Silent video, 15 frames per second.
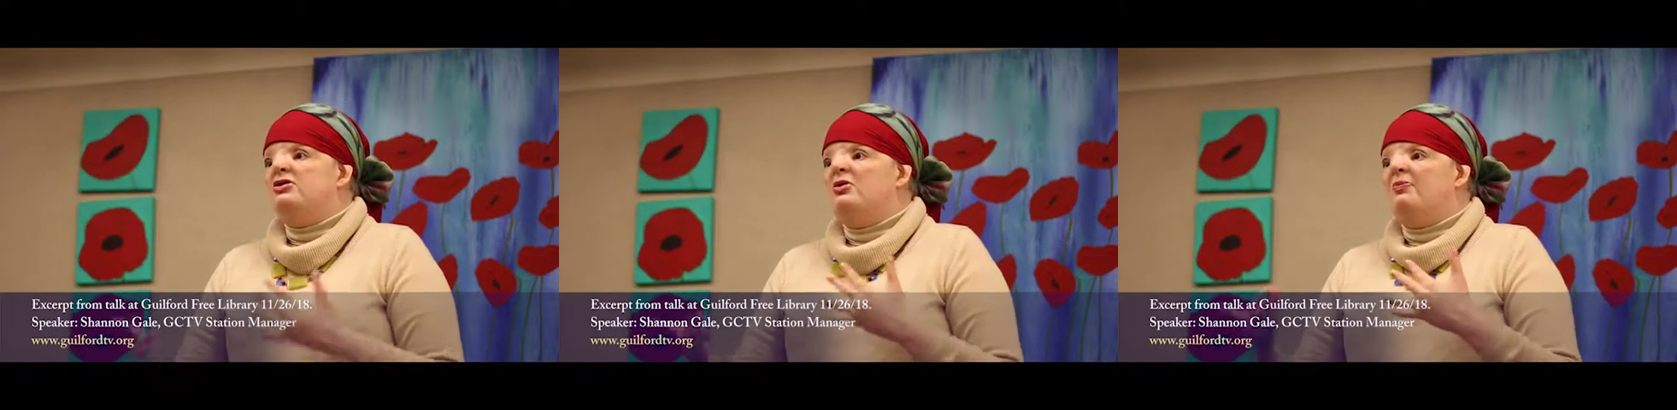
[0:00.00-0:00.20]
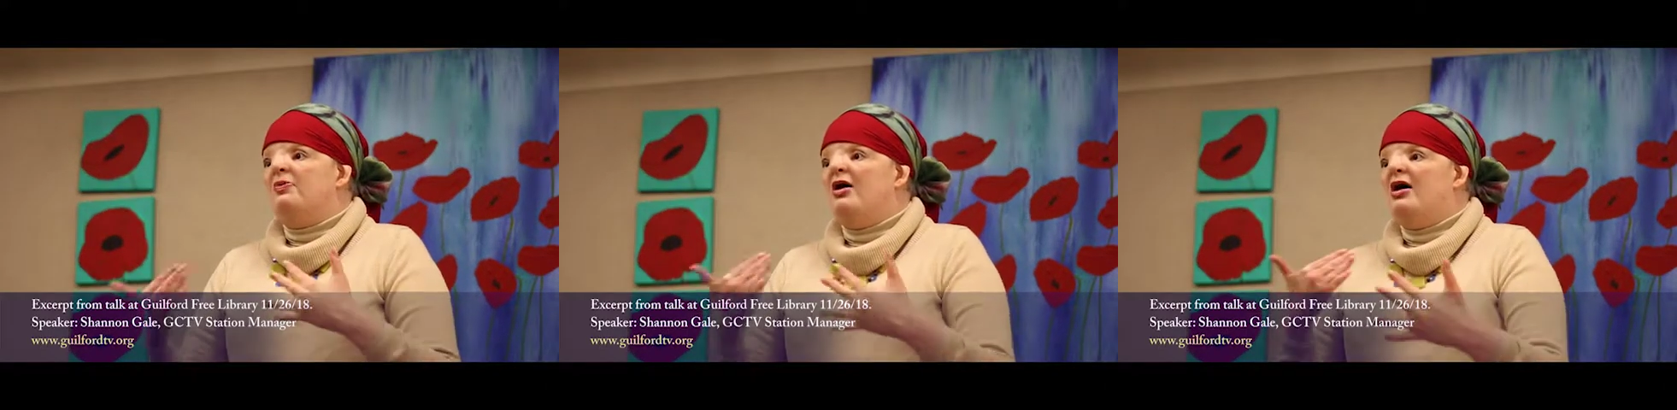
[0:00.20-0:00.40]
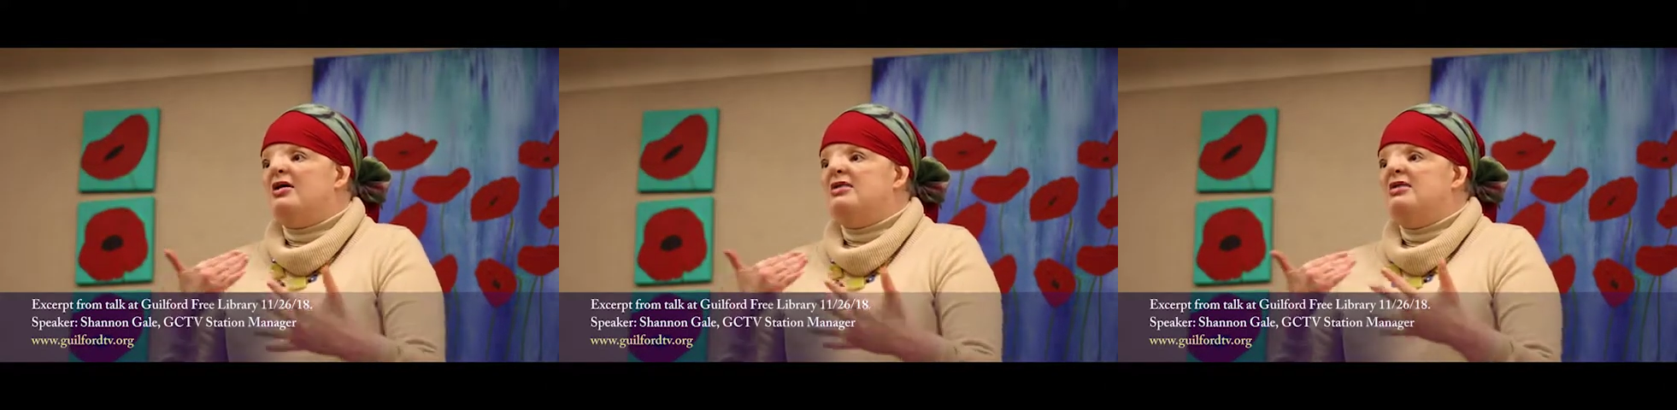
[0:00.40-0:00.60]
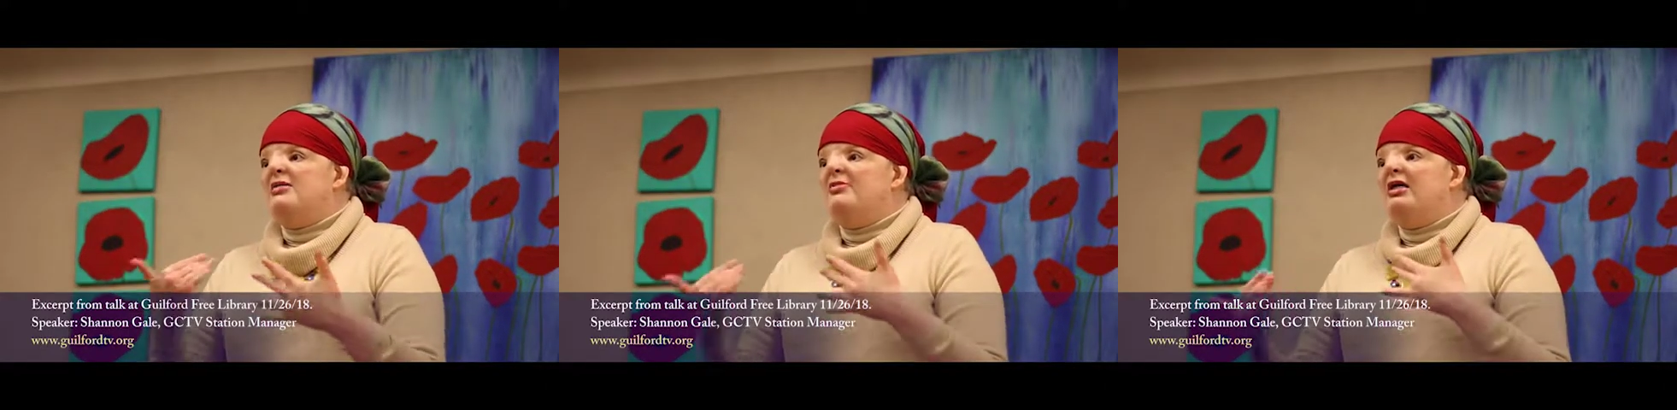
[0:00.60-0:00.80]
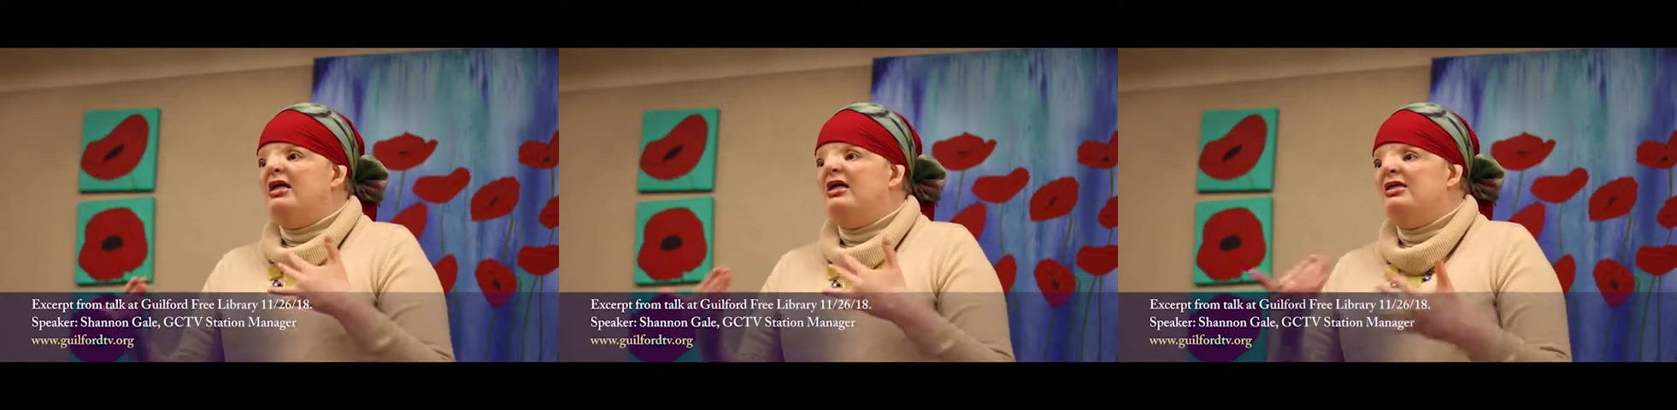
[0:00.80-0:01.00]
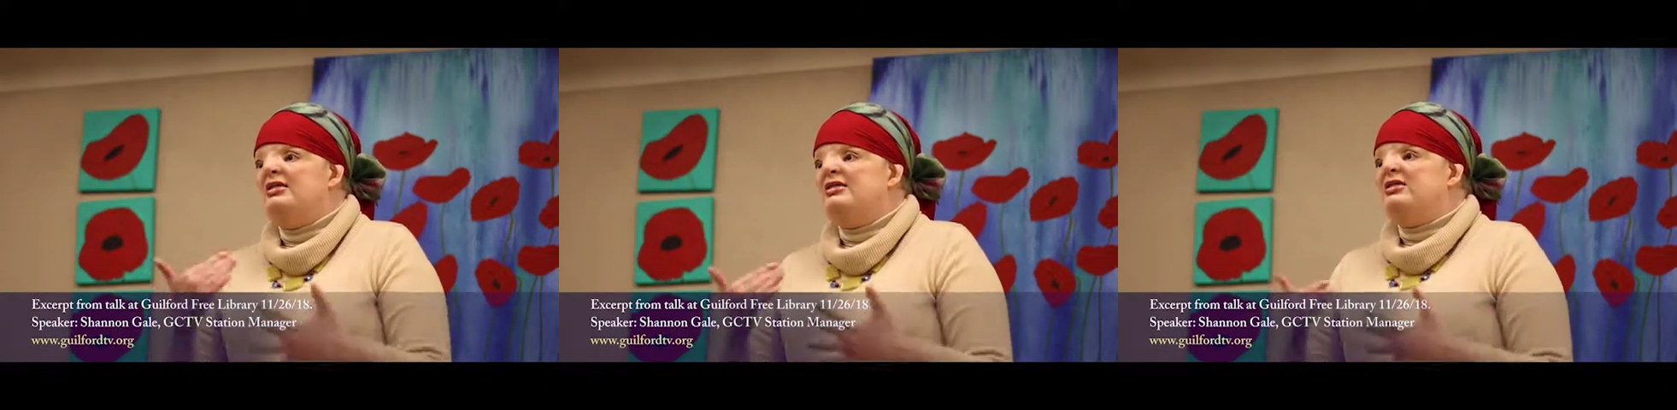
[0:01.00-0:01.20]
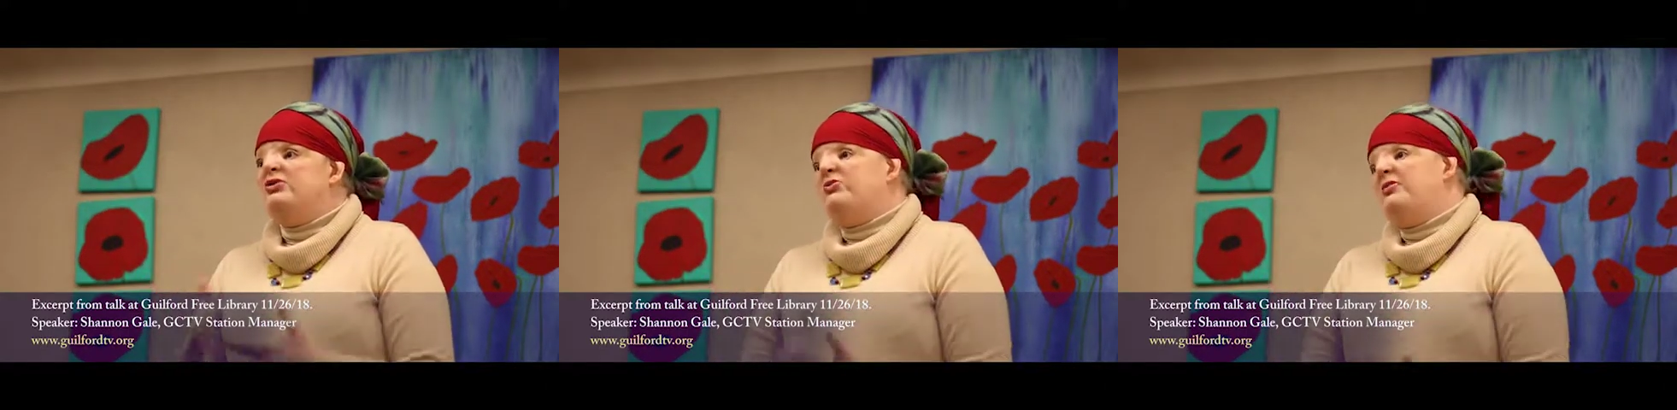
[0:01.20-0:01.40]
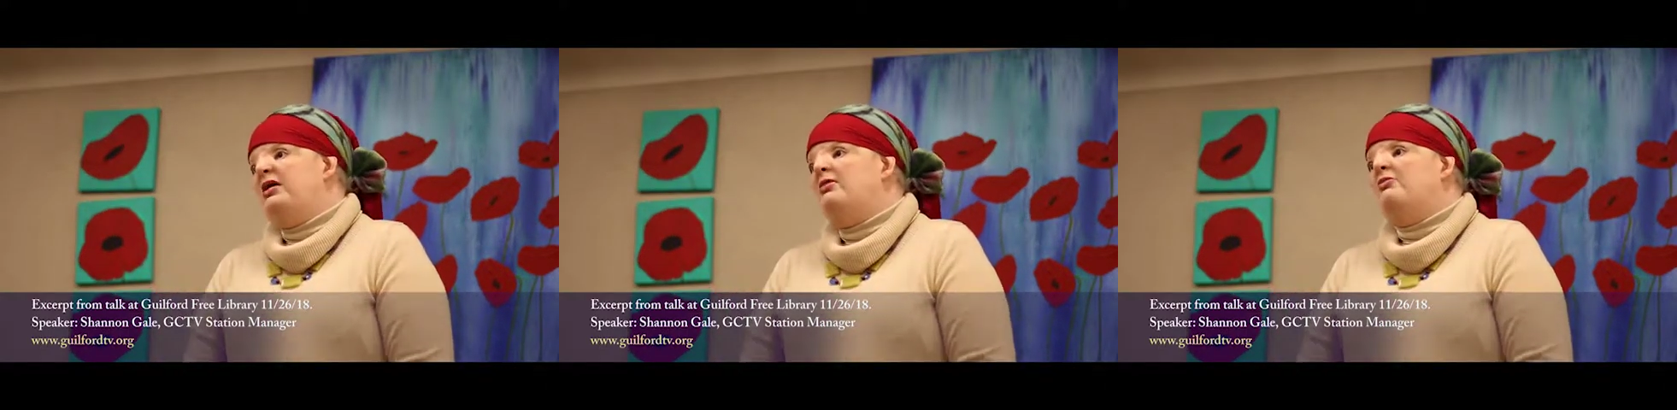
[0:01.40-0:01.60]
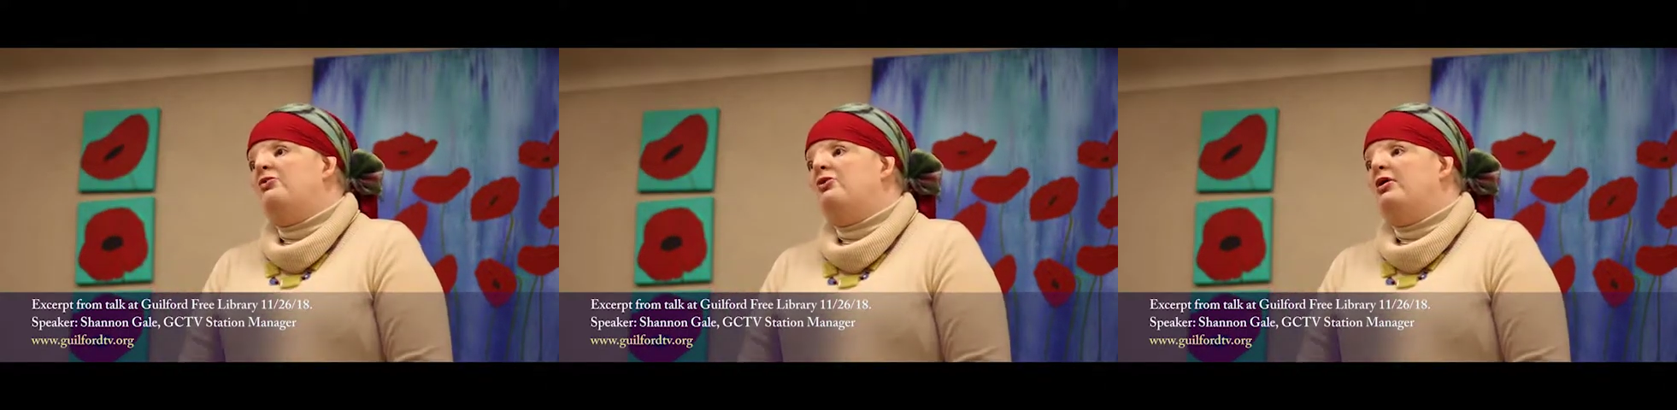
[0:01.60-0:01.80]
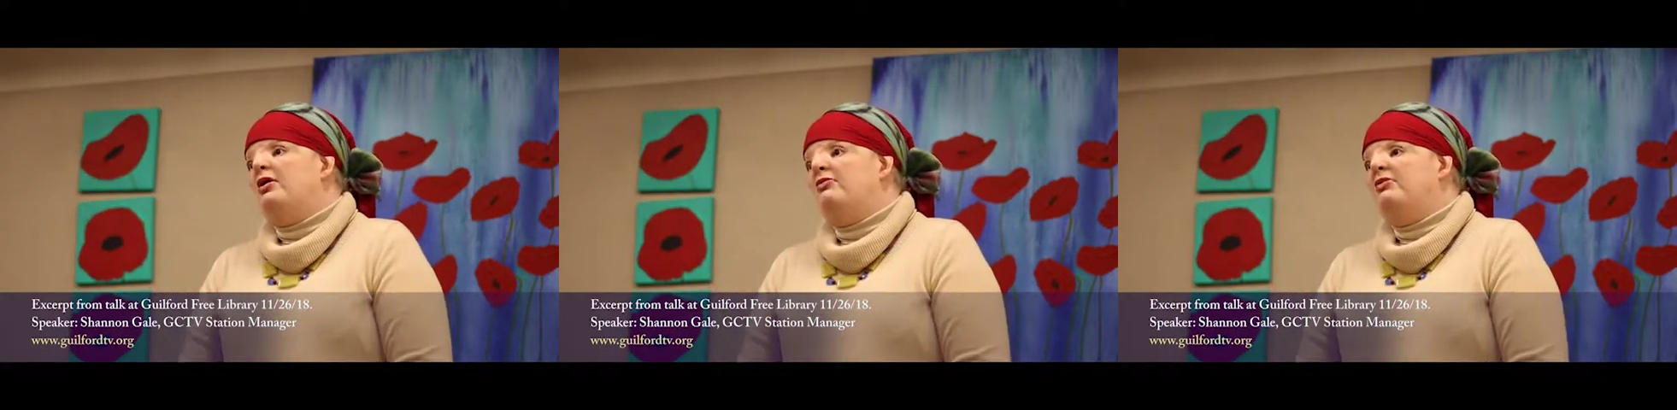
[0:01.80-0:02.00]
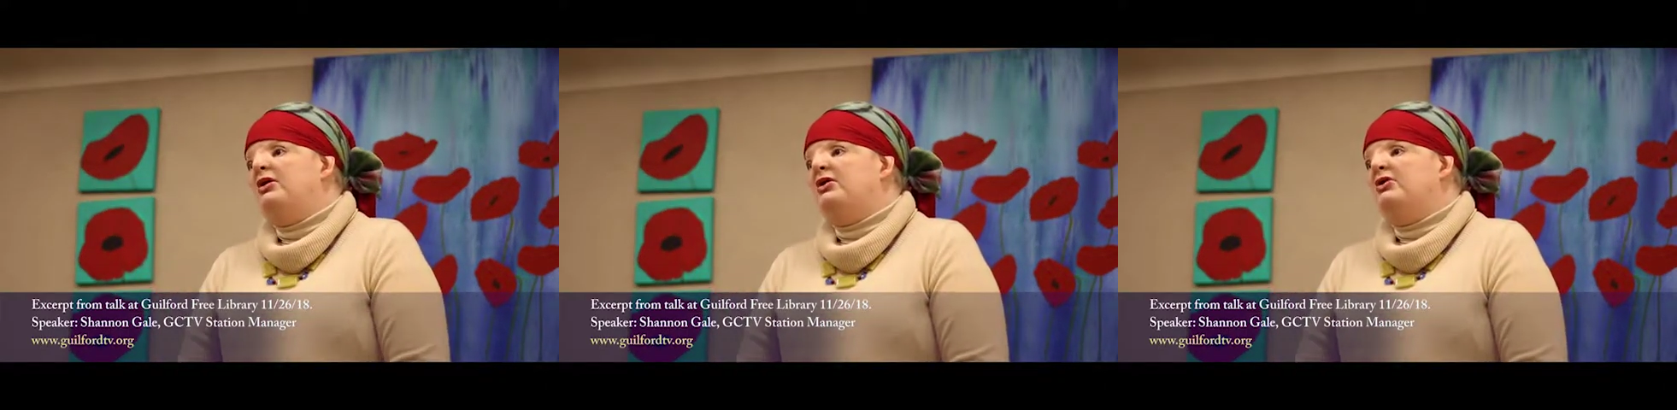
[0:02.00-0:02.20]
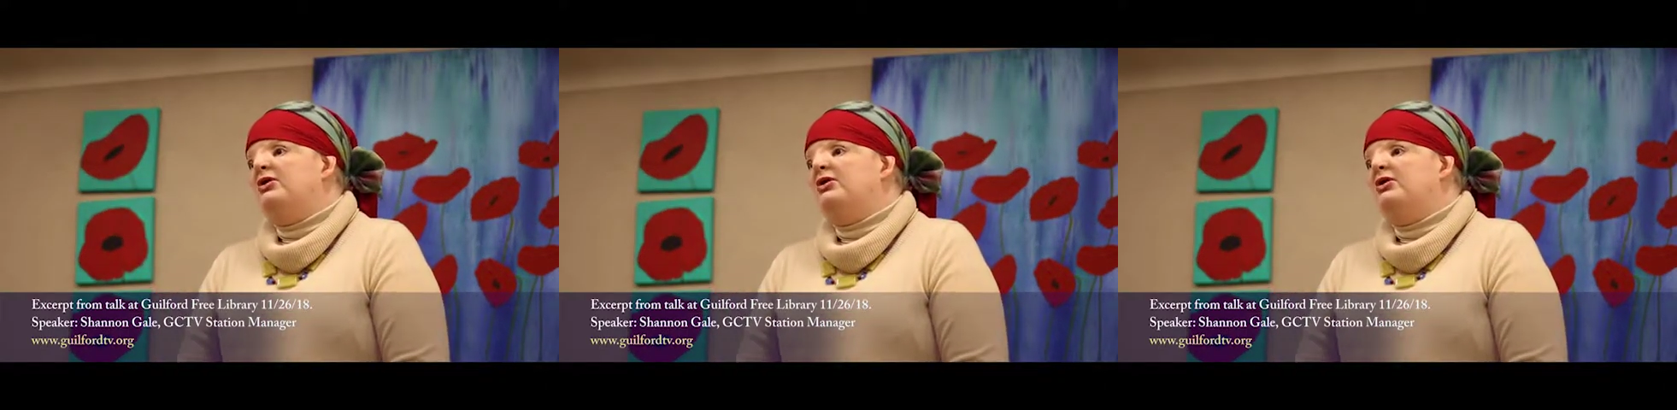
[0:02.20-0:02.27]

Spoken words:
So proximity can still be important when